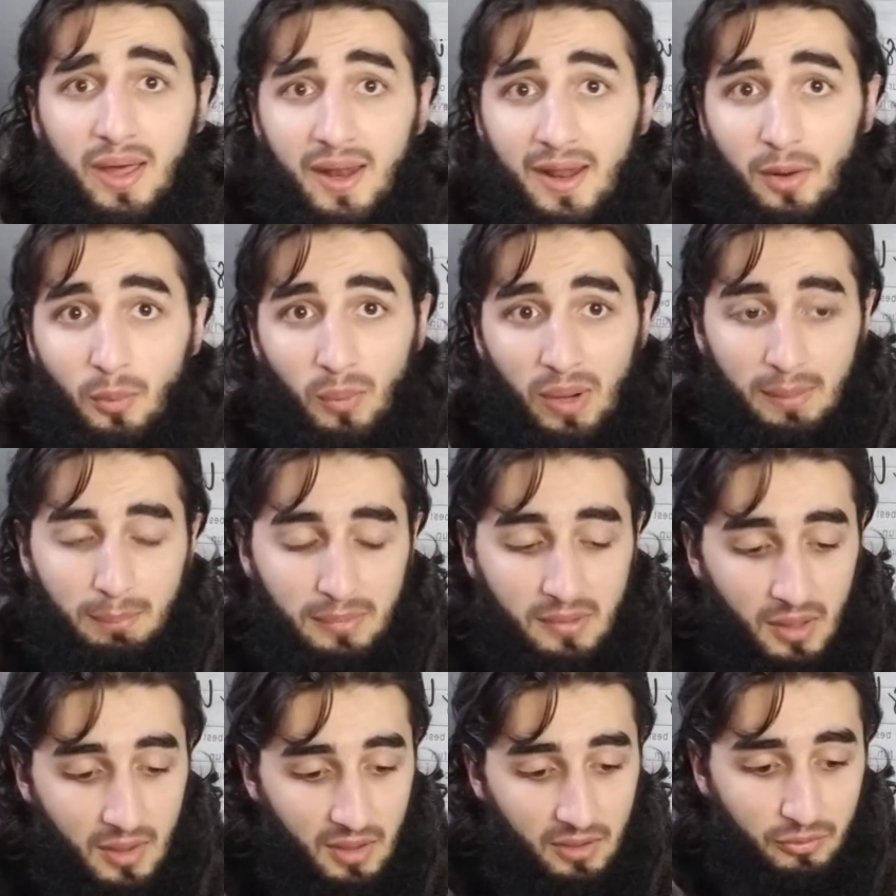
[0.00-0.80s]
and
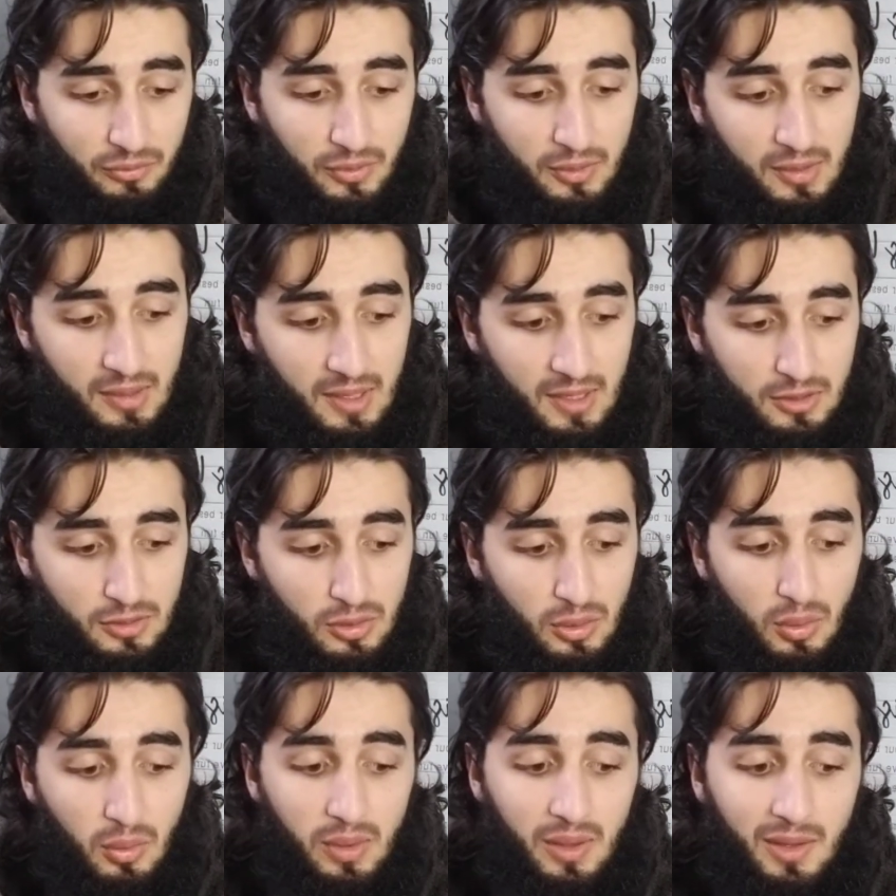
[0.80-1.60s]
wipe that off for you guys
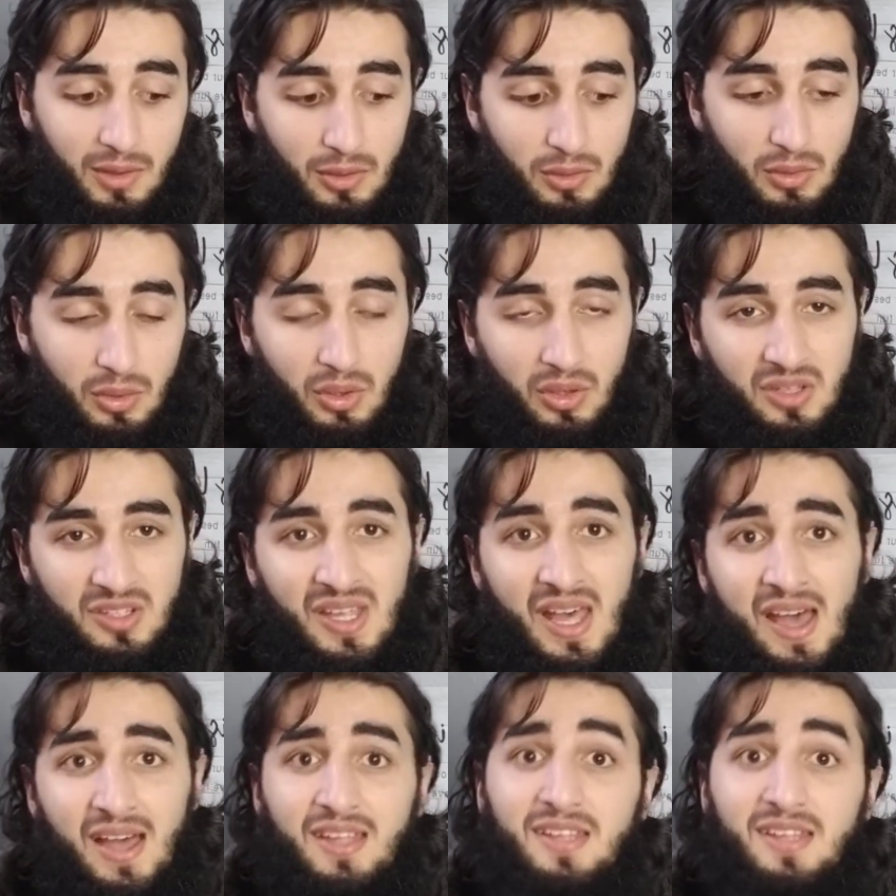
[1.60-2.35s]
so it looks